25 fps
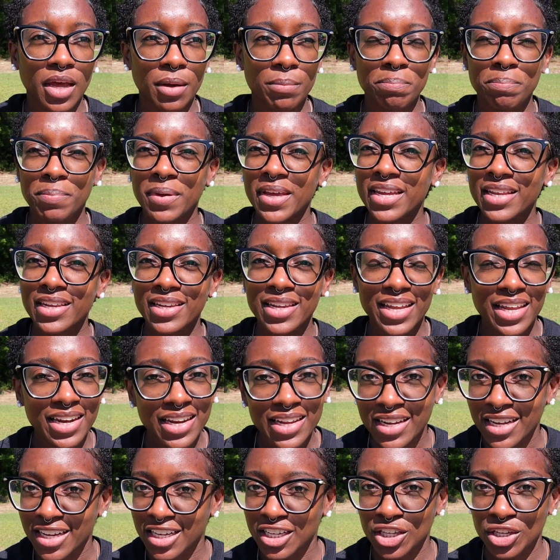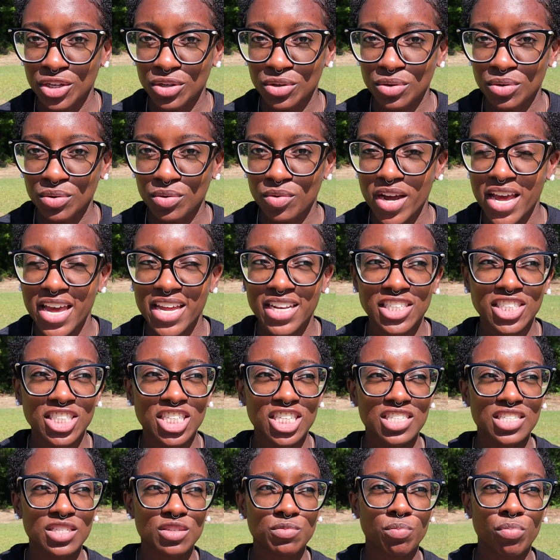belittling you and
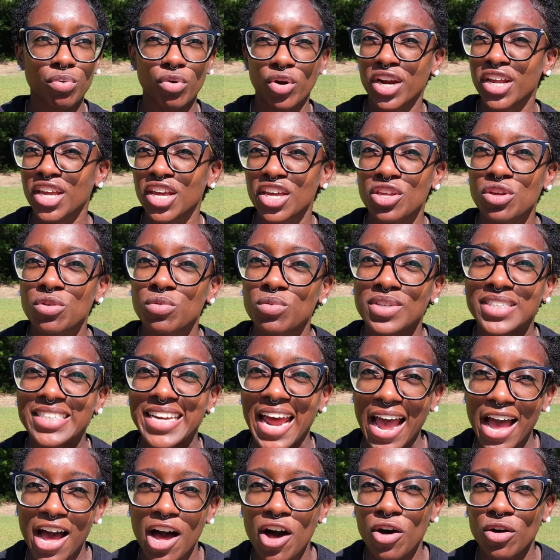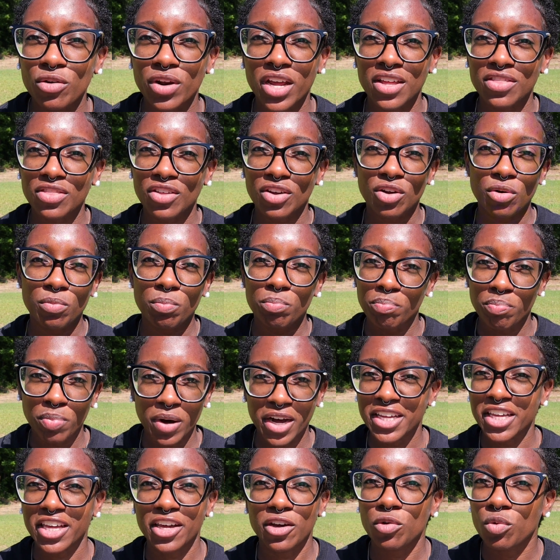just bringing you down in the
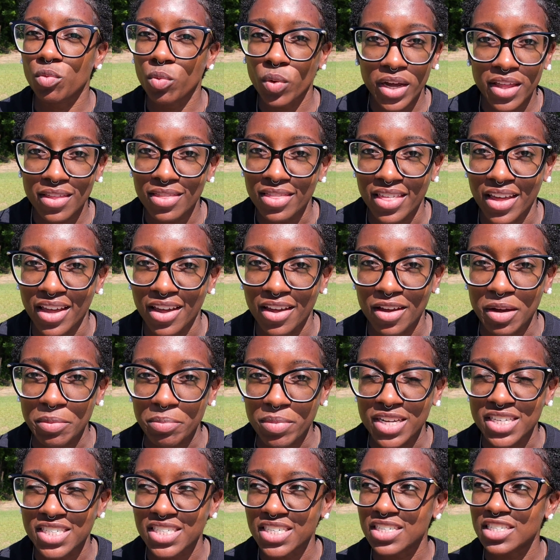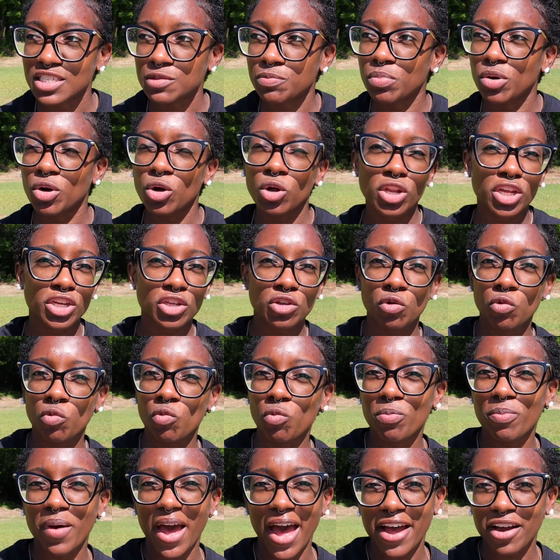bucket with them and just pulling you
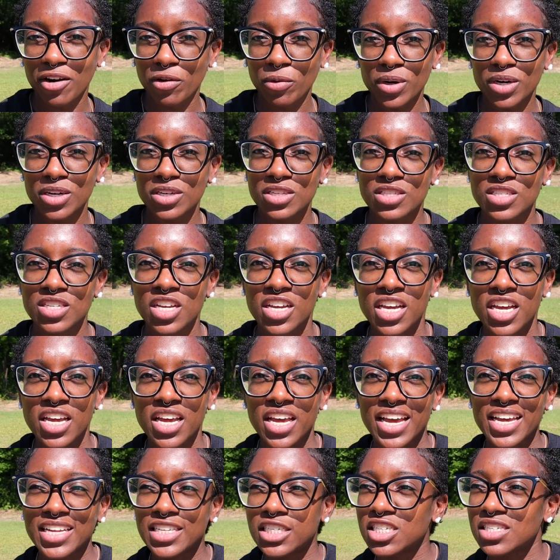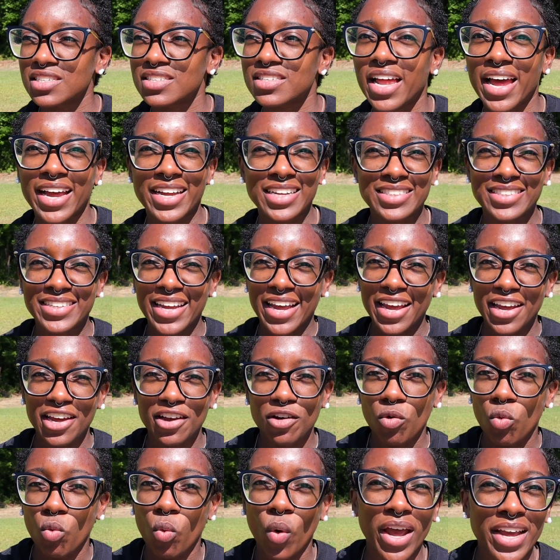backwards and just like
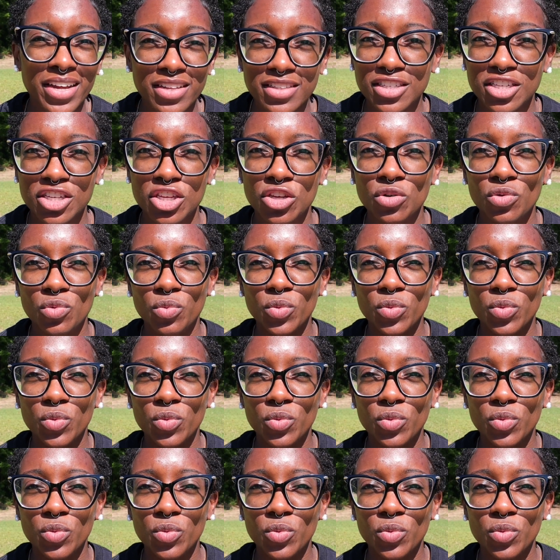dead weight to you.